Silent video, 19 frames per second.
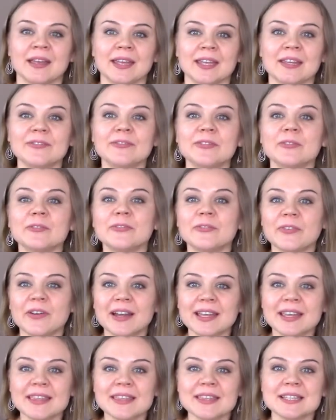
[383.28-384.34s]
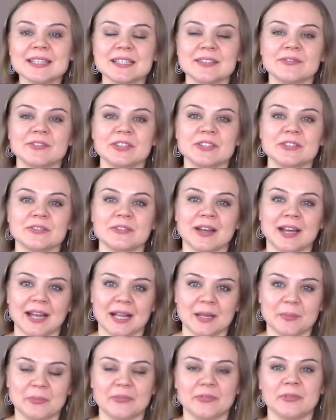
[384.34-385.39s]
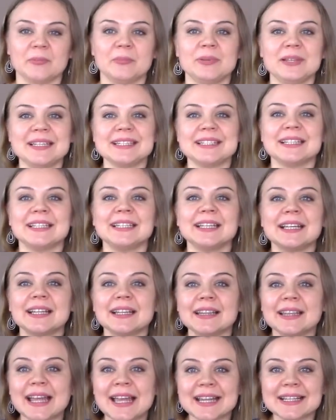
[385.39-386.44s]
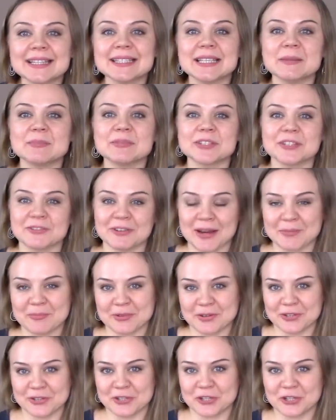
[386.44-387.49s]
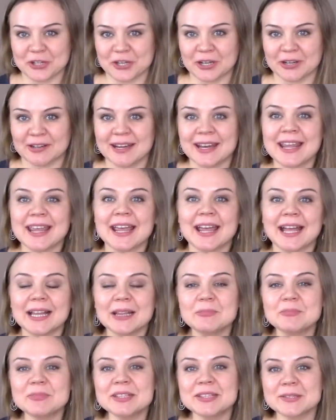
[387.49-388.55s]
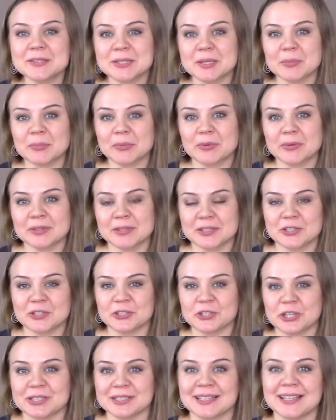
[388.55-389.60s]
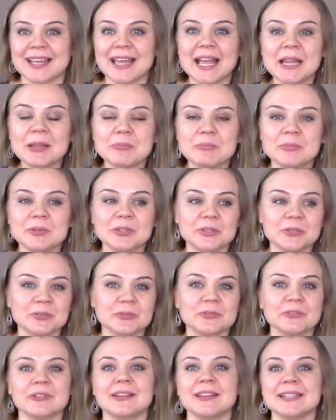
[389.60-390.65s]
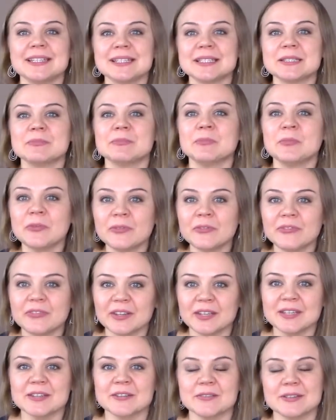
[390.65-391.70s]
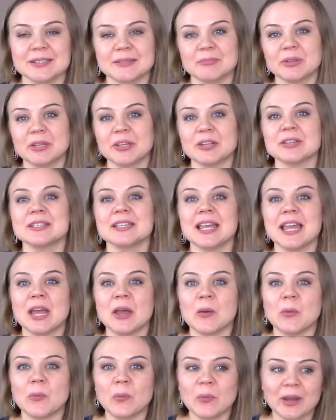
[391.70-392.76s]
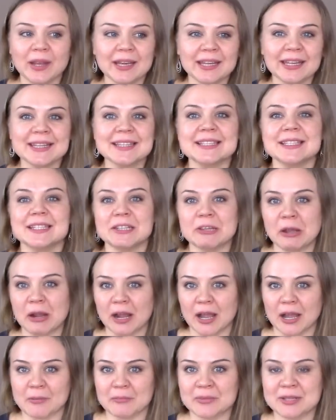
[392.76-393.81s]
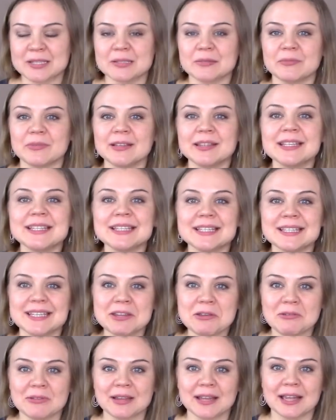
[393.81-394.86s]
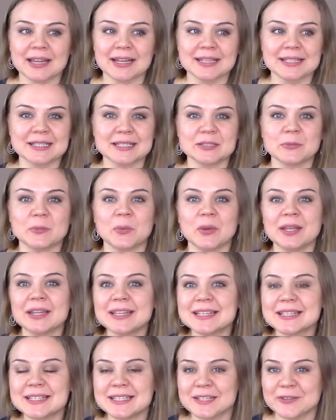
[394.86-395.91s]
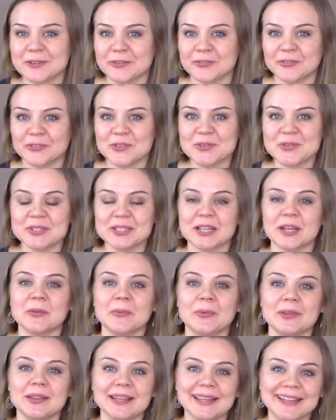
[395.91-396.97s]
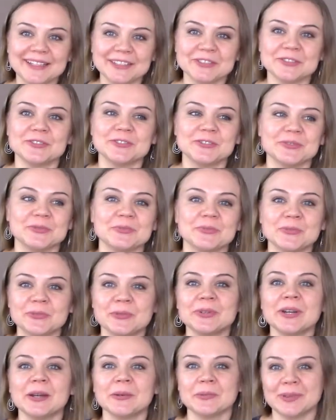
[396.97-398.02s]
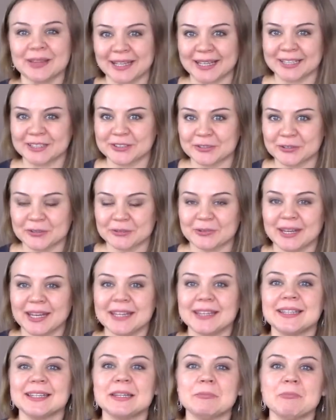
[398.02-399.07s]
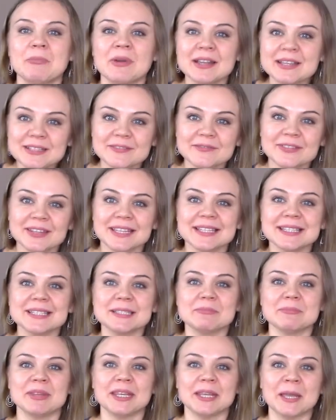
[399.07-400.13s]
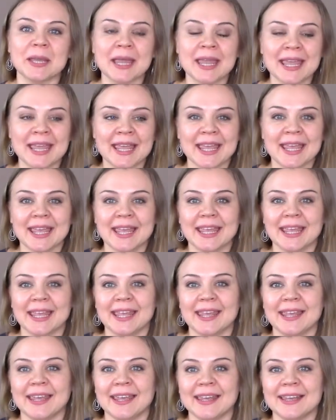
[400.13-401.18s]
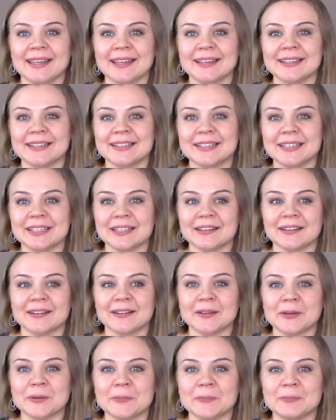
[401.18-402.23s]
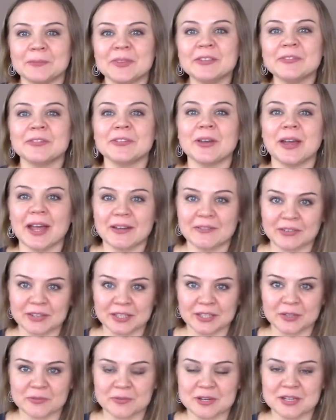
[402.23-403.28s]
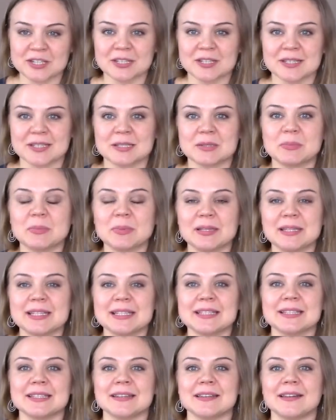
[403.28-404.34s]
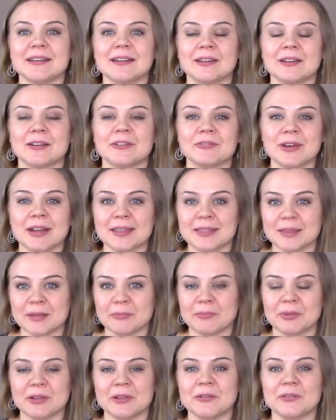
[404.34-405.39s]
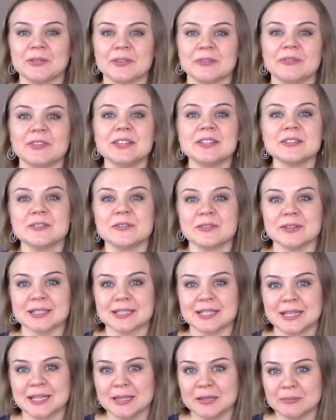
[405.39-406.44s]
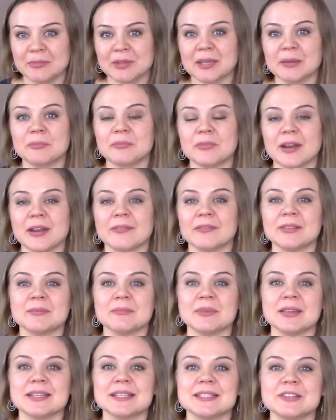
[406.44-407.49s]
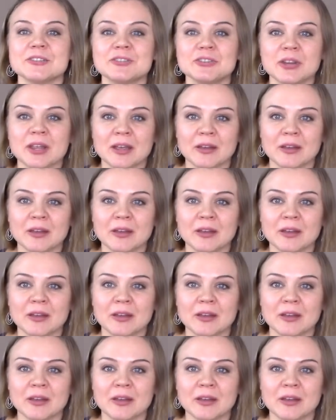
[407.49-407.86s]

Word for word: If you find this video helpful, please click like, subscribe and share. Help me to support this channel. Help me to release more videos because when I see your comments, when I see your likes, when I see your views, I would like to do more, I would like to create, it motivates me. And um, if you have any questions, please uh, uh, write them below the video or send me a private message